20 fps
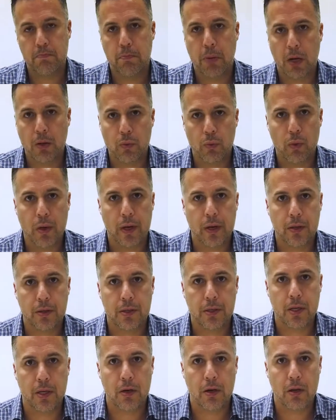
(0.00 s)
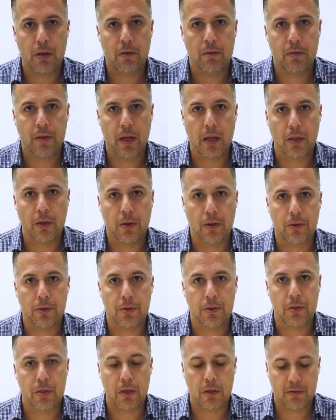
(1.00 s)
butt welds, and all of that
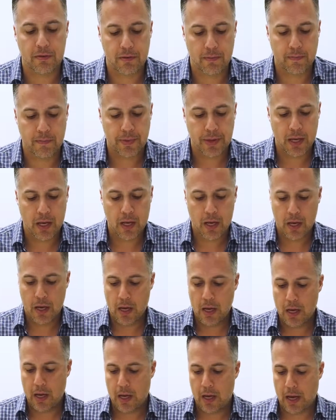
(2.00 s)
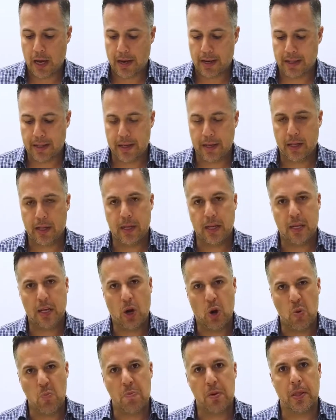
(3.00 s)
good stuff.
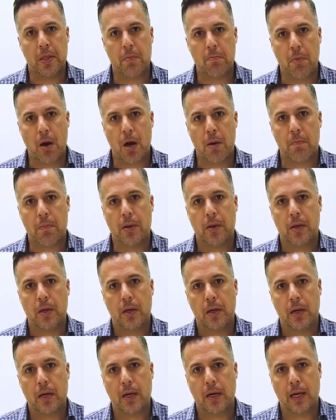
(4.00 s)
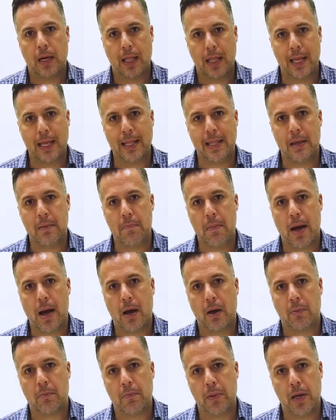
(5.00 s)
Ideally, open them up, clean them
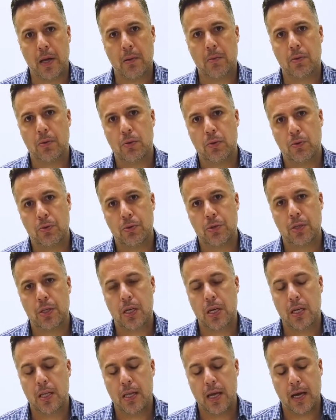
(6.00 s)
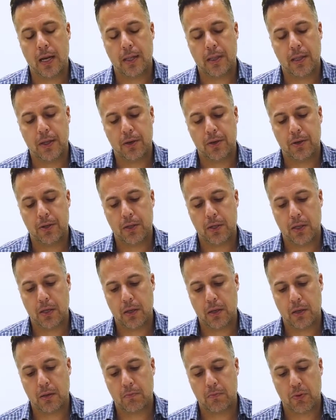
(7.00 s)
out, be able to see that there's
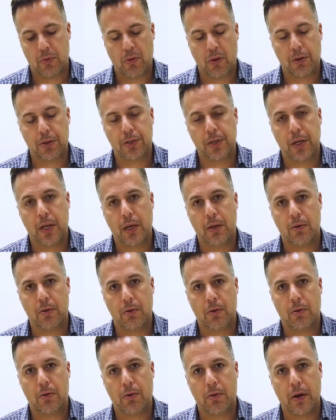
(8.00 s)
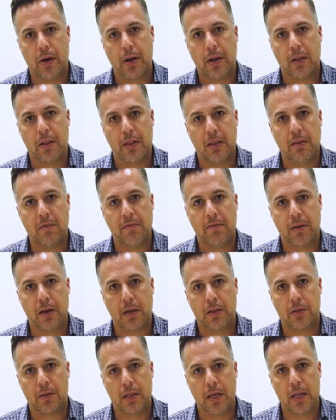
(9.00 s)
porosity or, or any
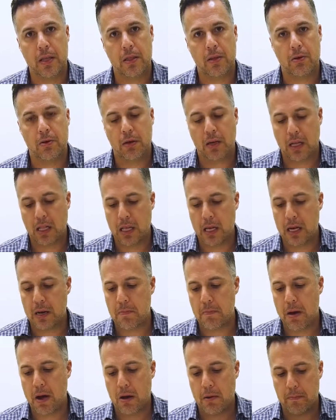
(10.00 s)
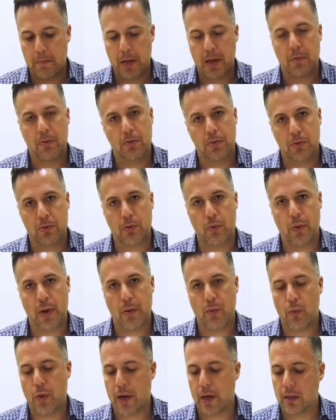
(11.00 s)
defects in there, clean them out, and be able to
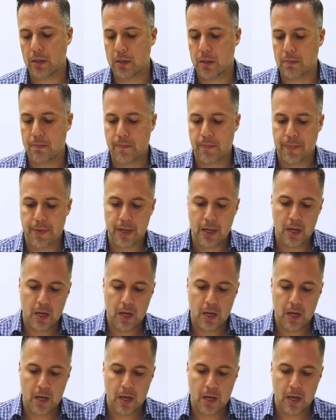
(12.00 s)
re-weld them.